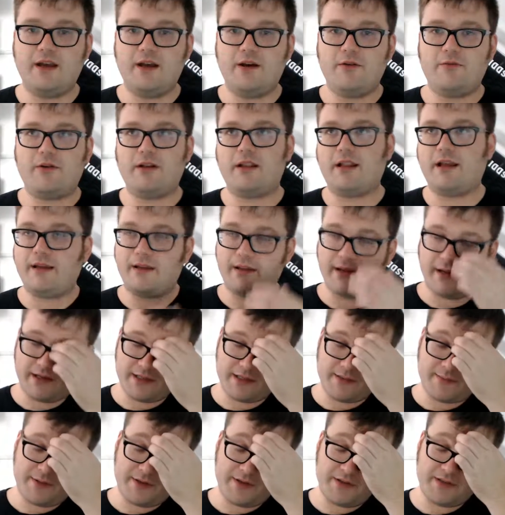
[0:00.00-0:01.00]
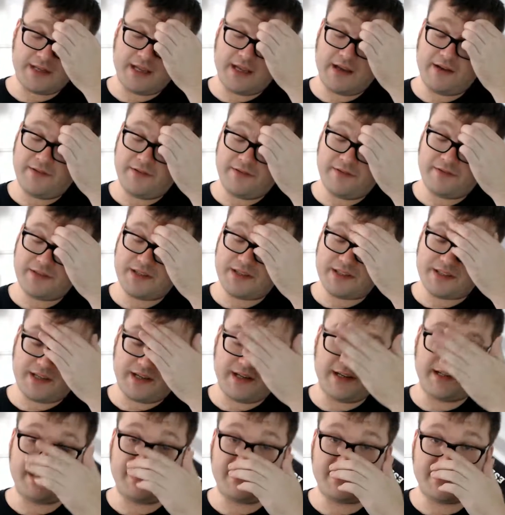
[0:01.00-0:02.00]
well, I suppose how
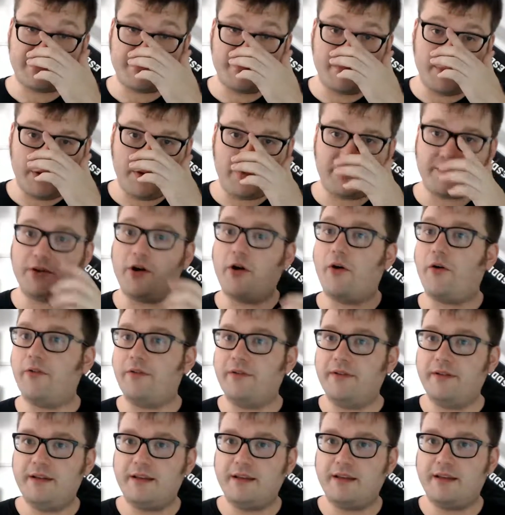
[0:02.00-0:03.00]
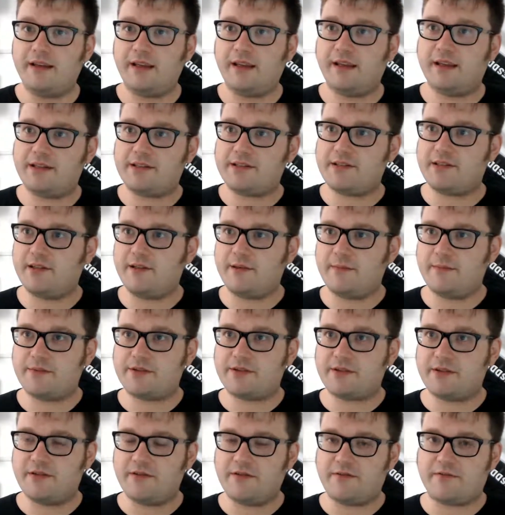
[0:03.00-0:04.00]
society's moved on in terms
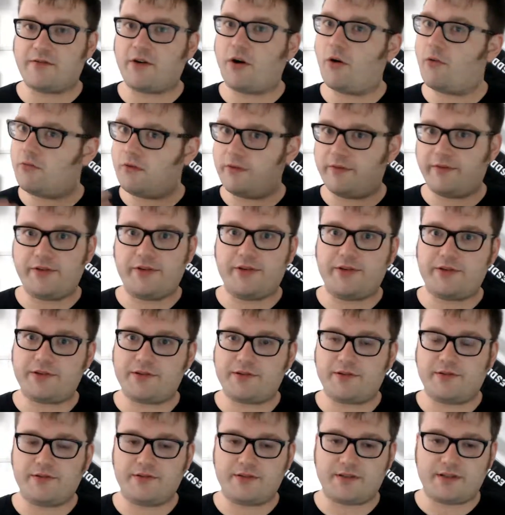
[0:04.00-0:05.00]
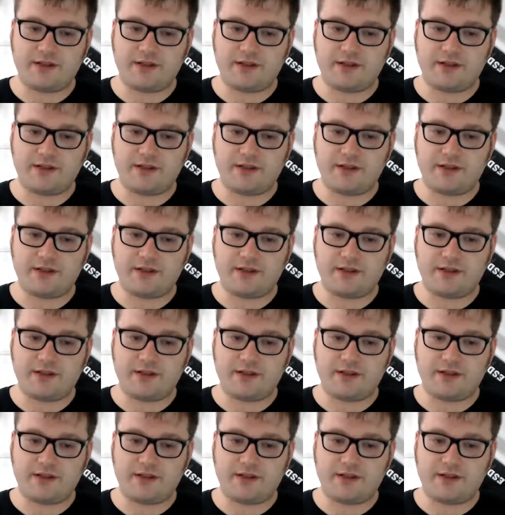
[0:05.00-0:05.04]
of role reversals,